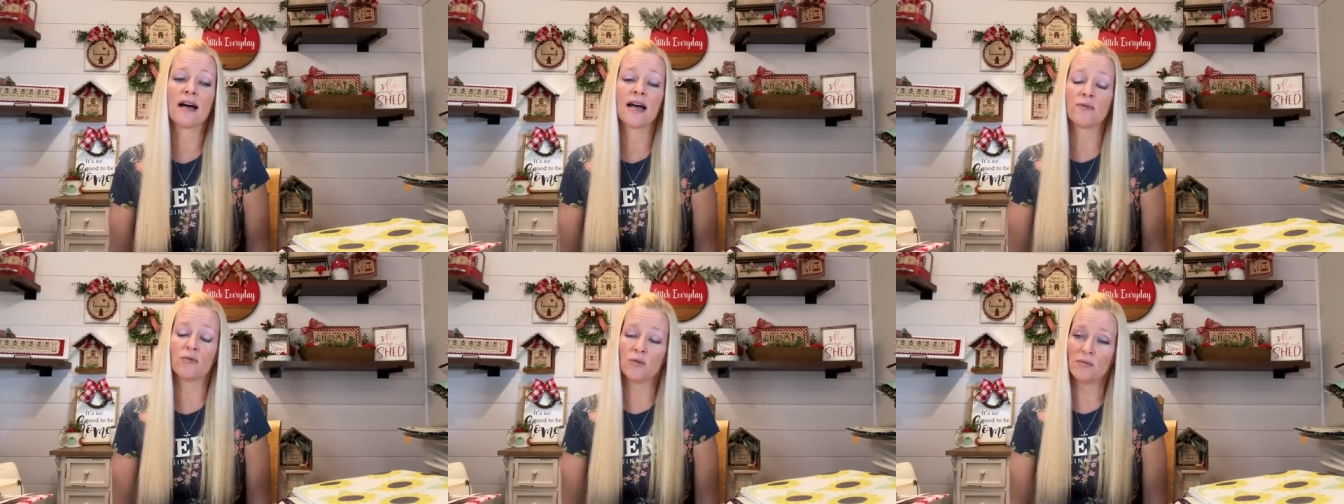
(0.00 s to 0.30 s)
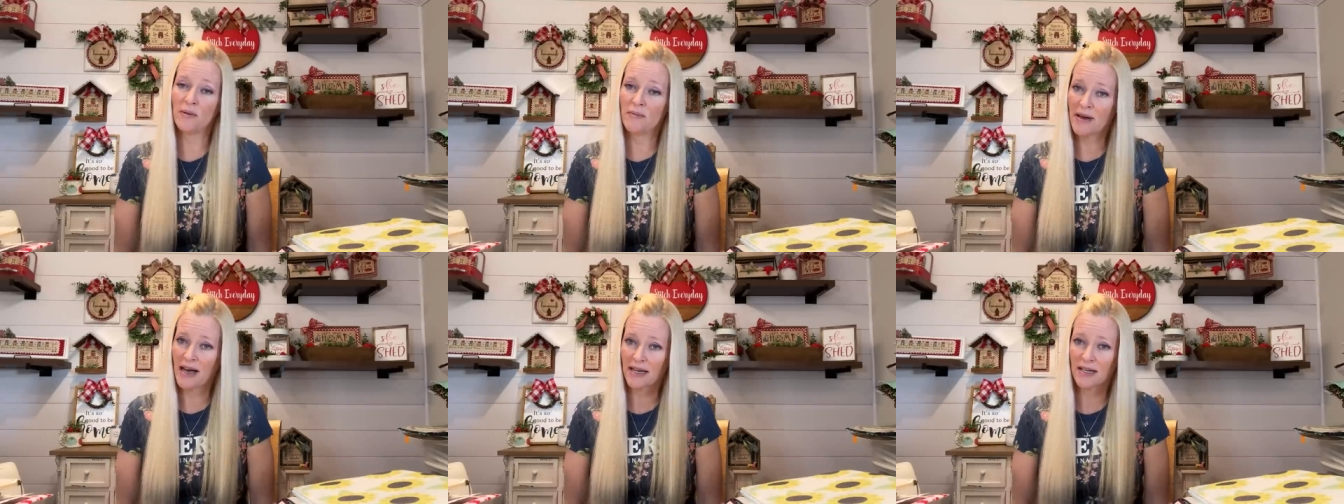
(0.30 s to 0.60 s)
I will
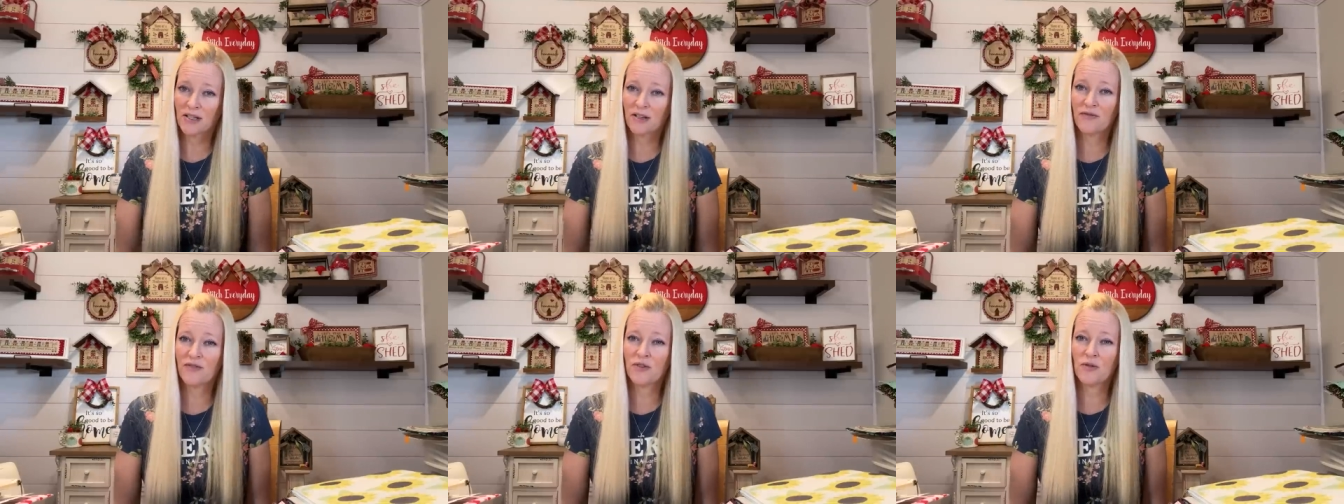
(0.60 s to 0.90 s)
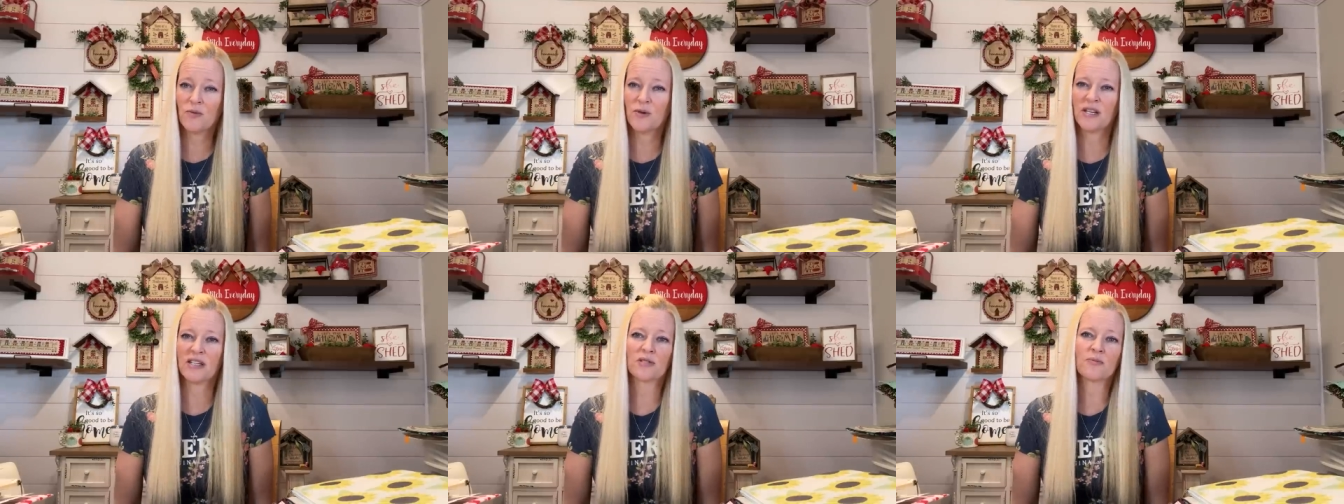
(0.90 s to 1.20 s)
be back in a
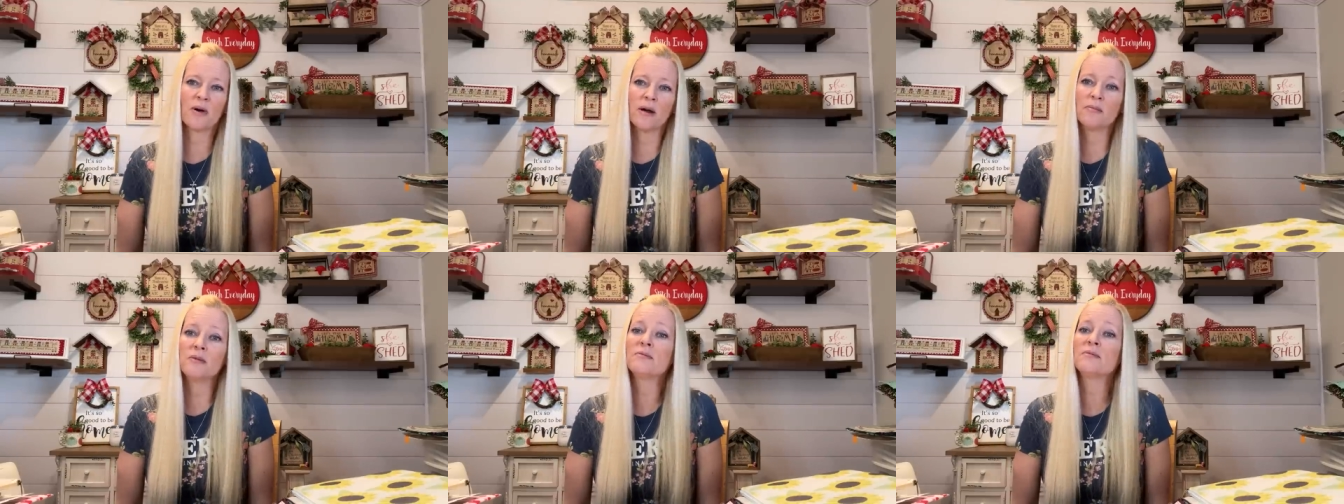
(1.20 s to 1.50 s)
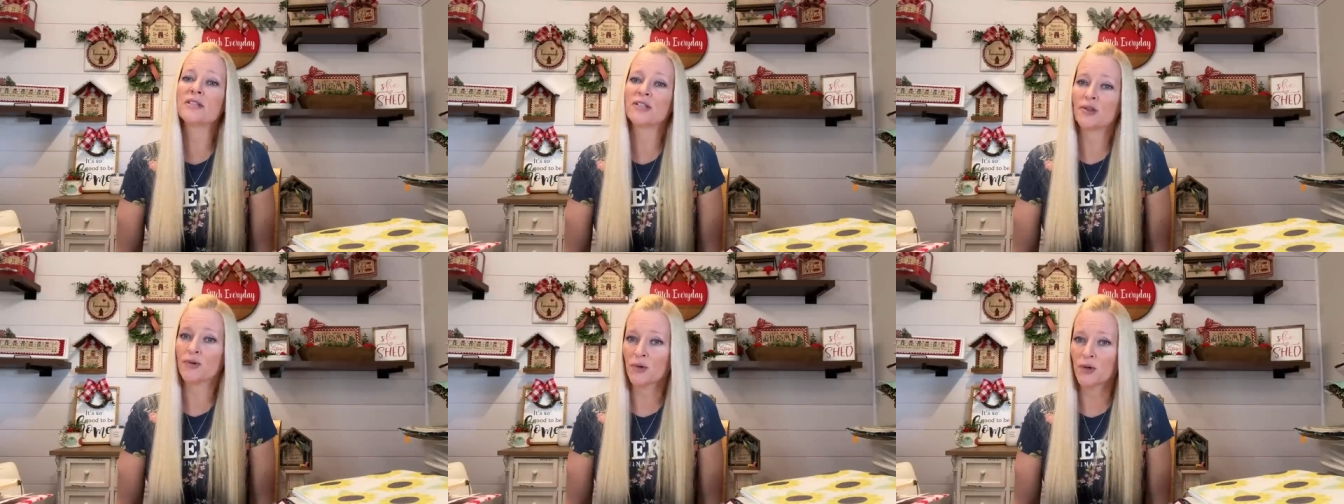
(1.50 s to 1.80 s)
few weeks,
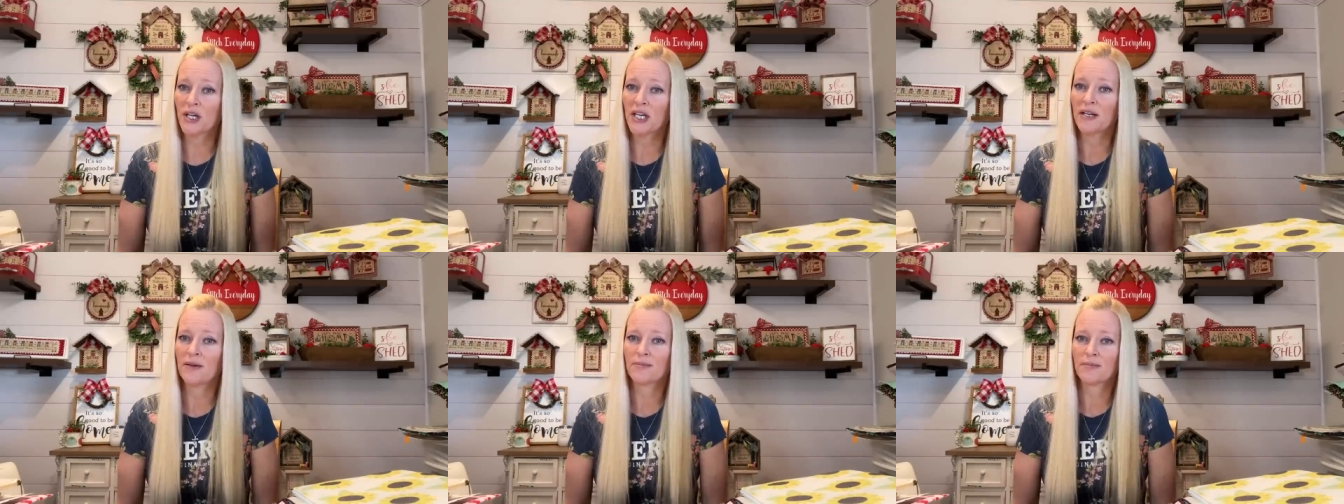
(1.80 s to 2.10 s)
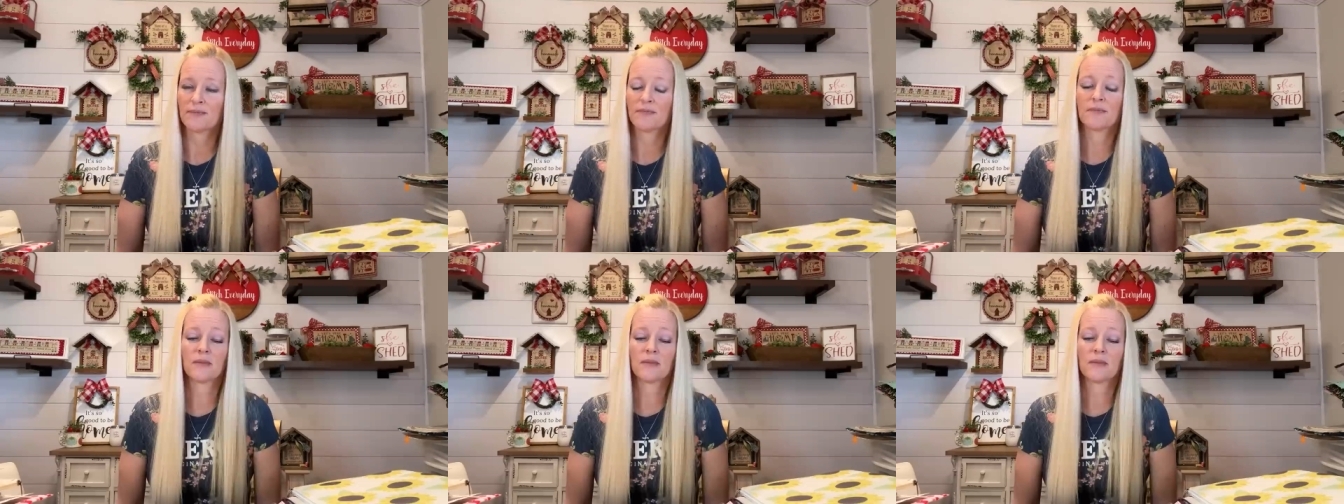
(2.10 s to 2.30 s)
probably three.